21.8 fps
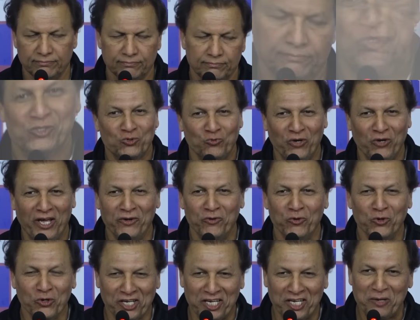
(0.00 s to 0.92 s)
So when
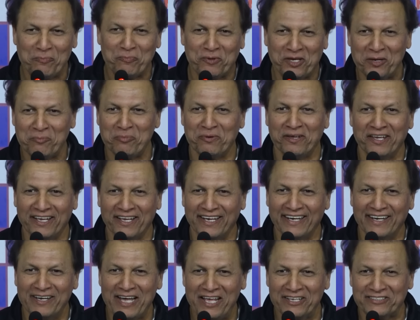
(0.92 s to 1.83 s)
you keep
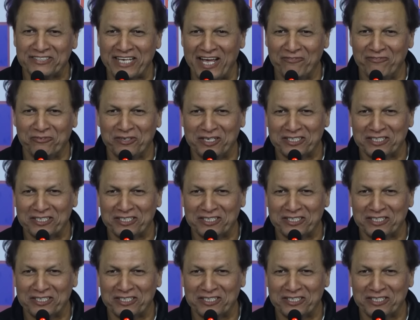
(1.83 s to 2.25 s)
keeping SAFF